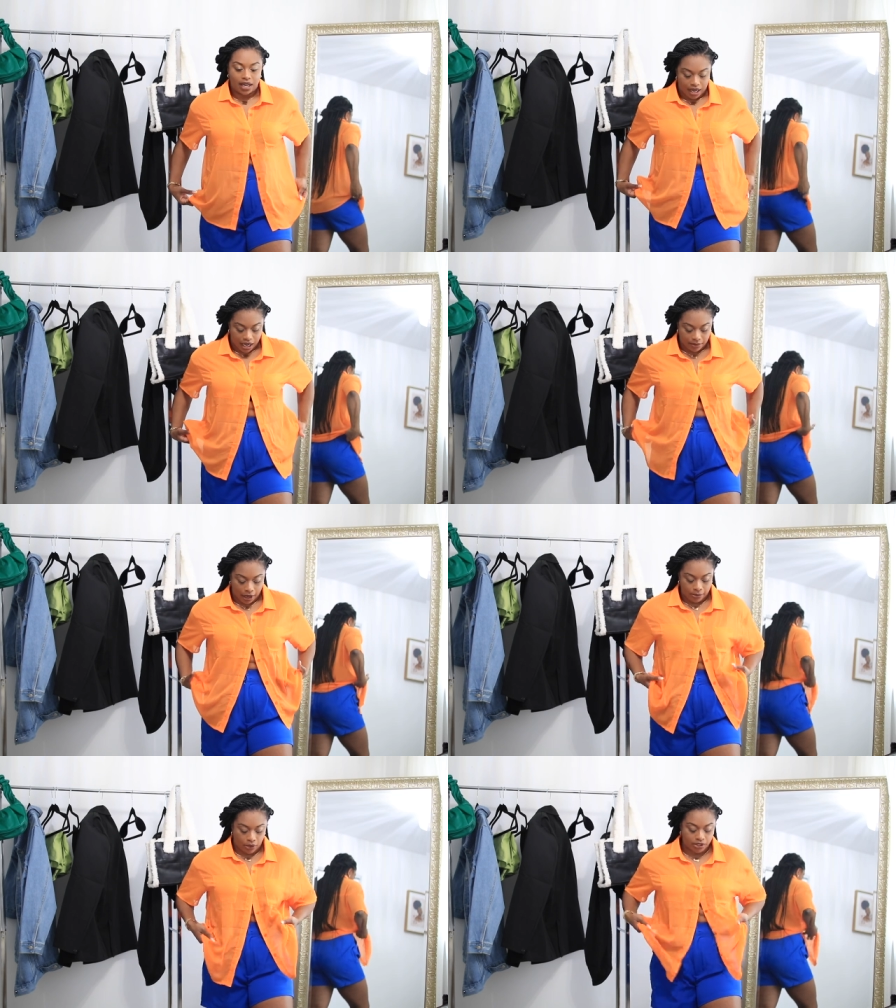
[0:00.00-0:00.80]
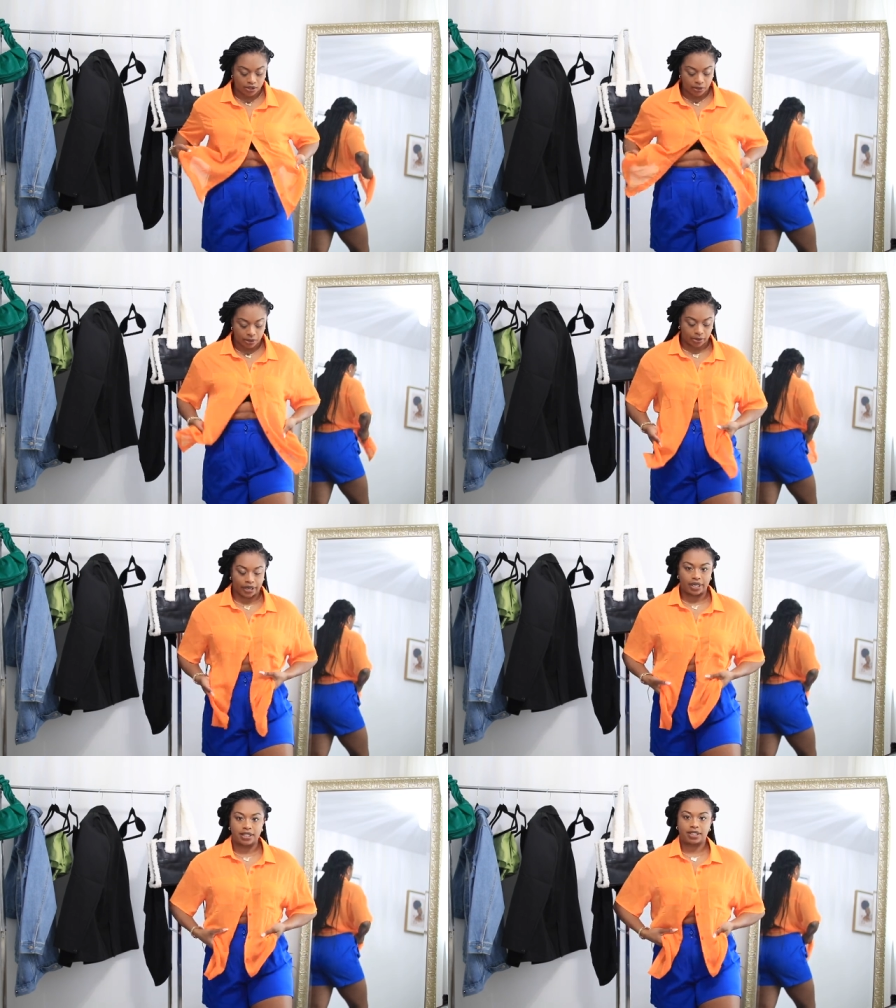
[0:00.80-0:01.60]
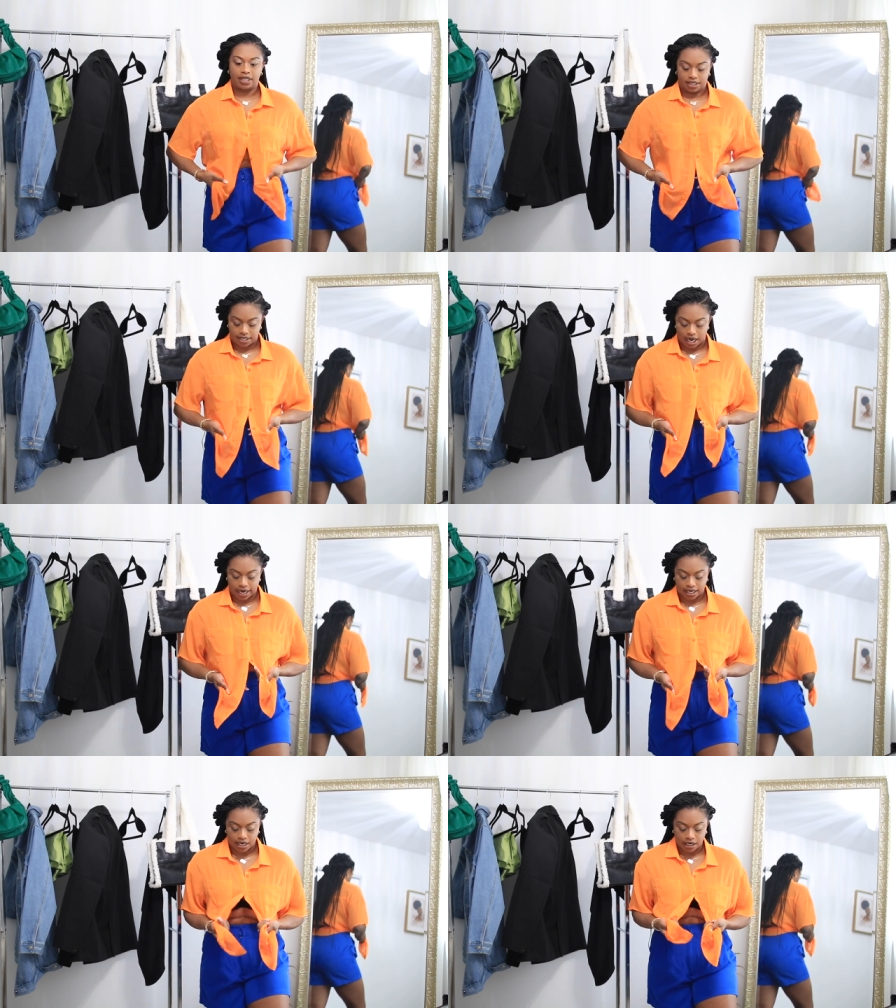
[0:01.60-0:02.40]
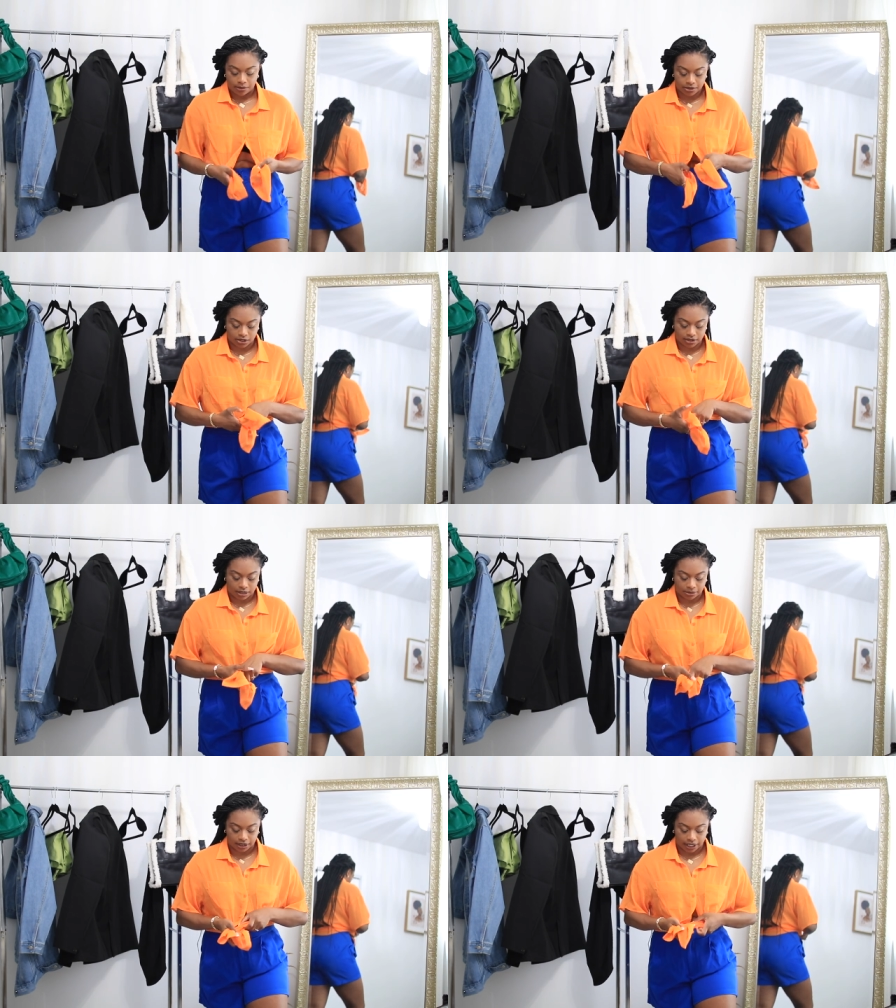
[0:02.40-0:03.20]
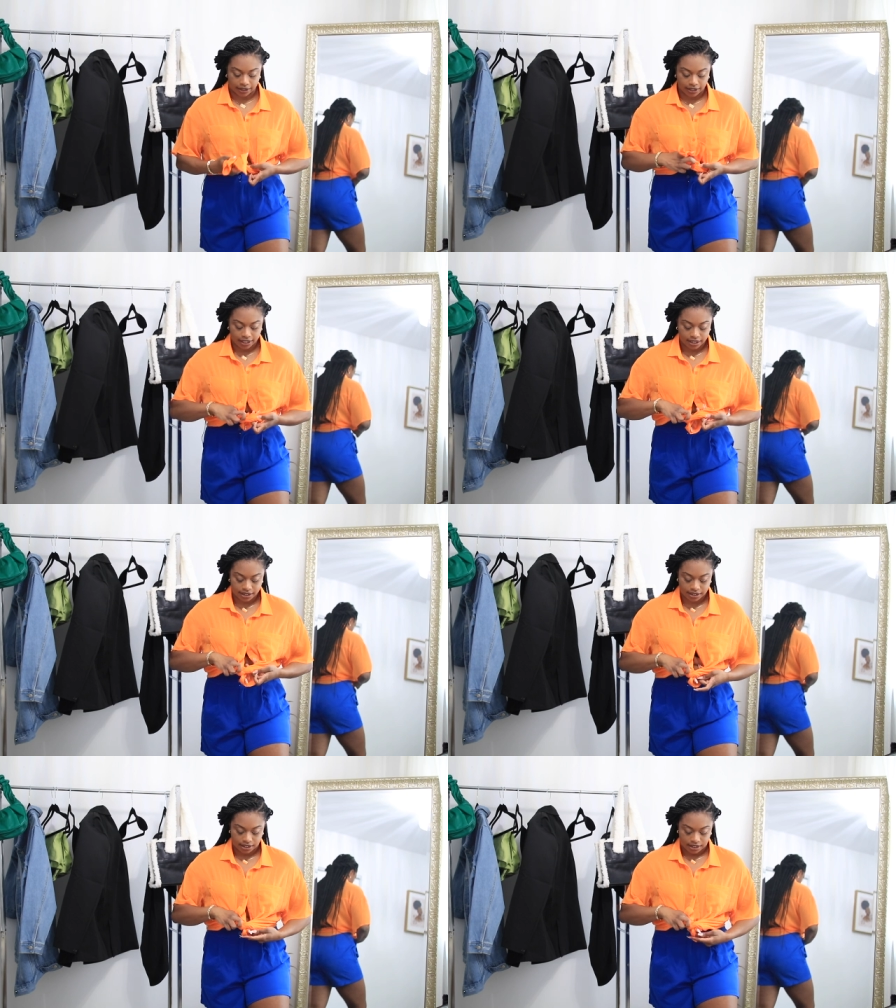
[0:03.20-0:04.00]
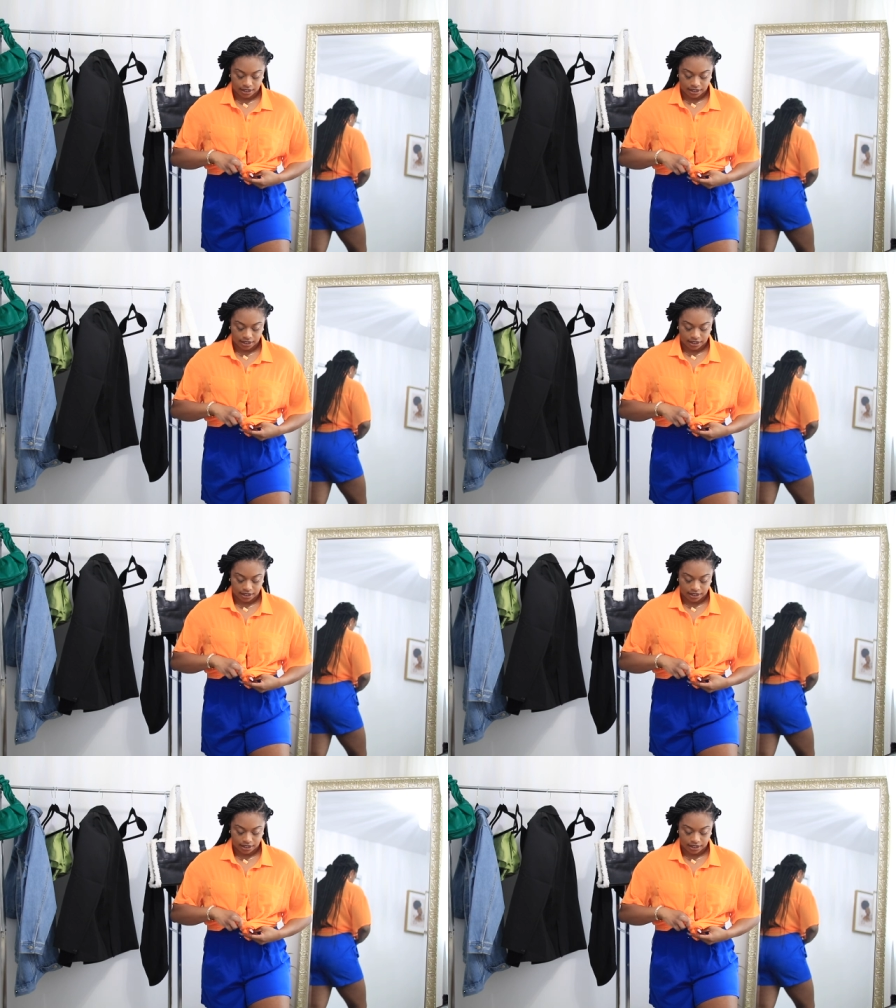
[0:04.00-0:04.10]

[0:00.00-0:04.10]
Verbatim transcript: Um, I more so would wear it tied up, so something like this.